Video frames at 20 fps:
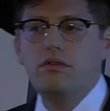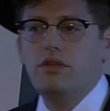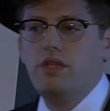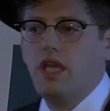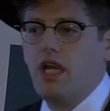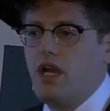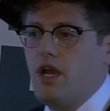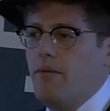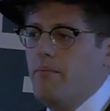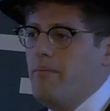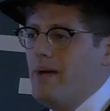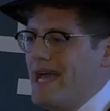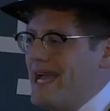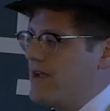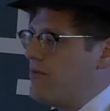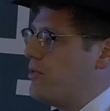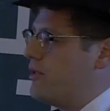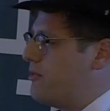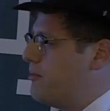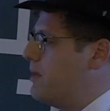to come
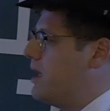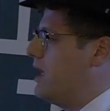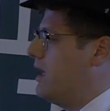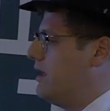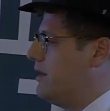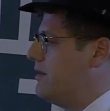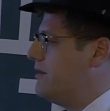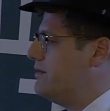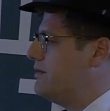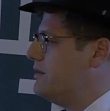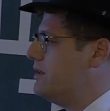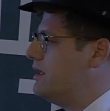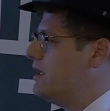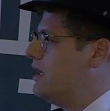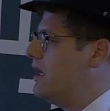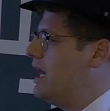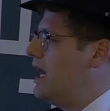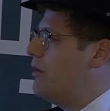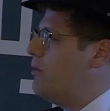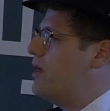back with me.
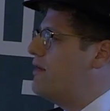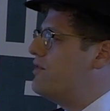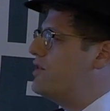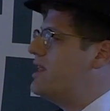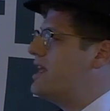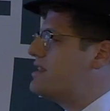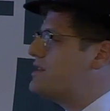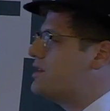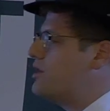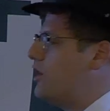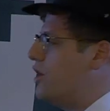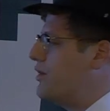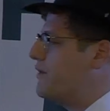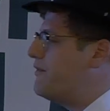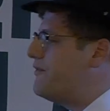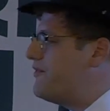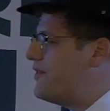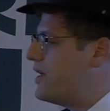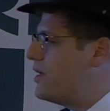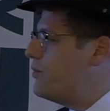However, that's an
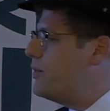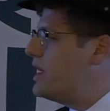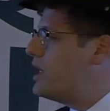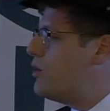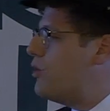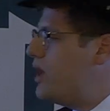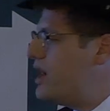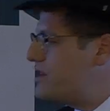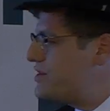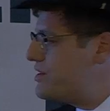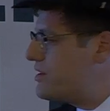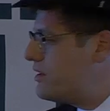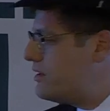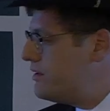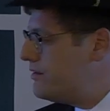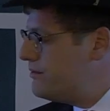unfair request.